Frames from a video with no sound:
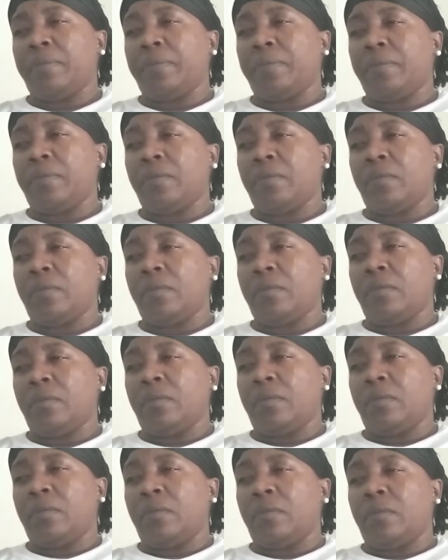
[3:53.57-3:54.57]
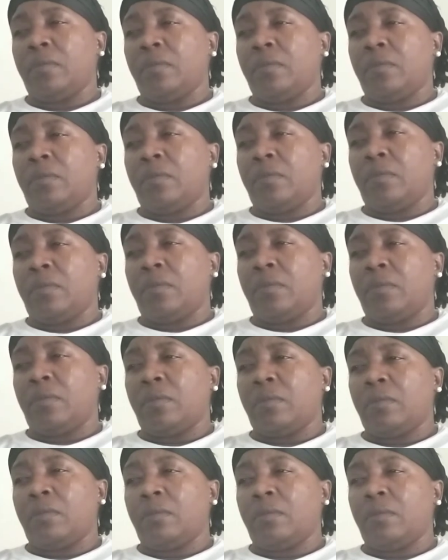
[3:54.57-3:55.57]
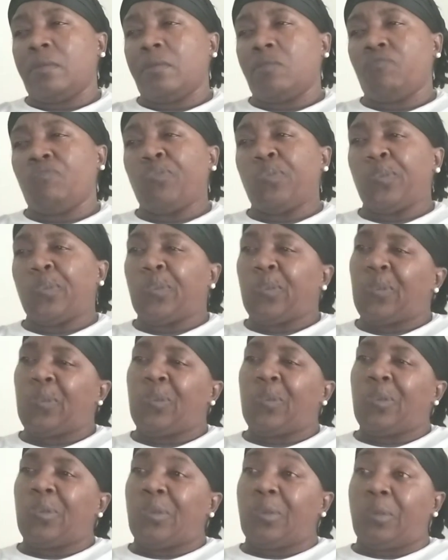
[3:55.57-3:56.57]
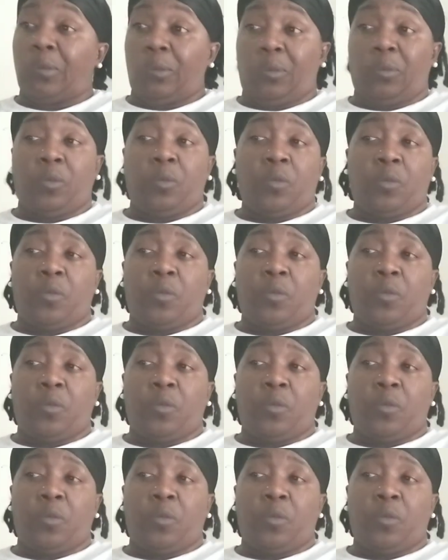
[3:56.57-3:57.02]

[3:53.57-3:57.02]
Nobody speaks.